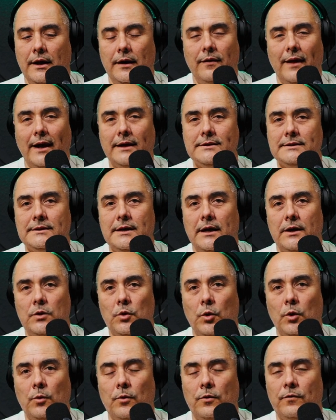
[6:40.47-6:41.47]
That's not
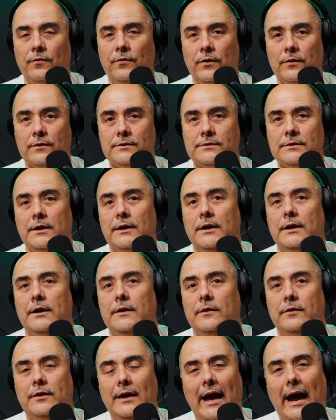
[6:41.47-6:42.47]
normal, folks.
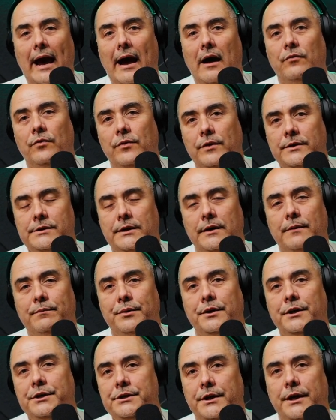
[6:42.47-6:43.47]
The average
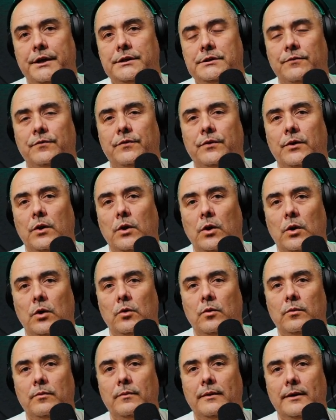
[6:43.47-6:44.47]
appreciation for a
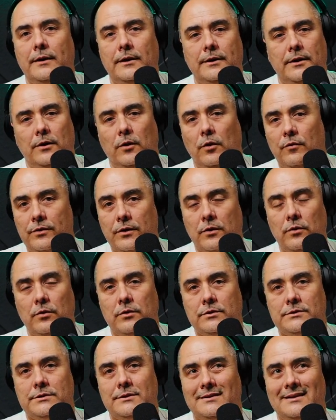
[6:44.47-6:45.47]
home over the
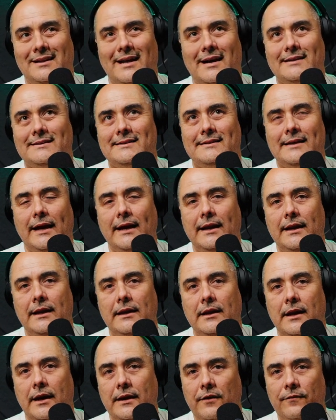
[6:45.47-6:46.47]
course of the last 90,
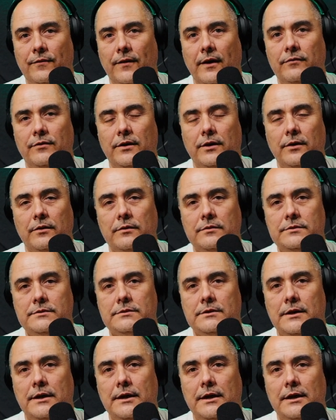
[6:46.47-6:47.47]
95
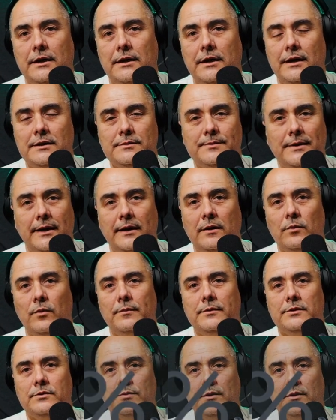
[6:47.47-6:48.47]
years has been
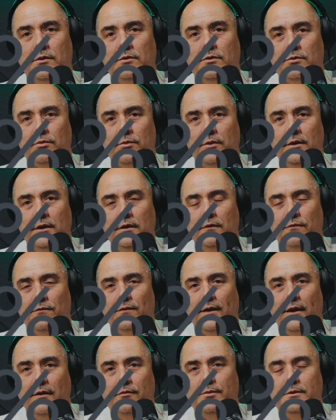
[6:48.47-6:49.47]
anywhere between 3 to
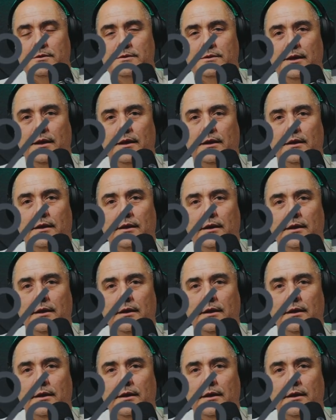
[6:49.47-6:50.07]
5%.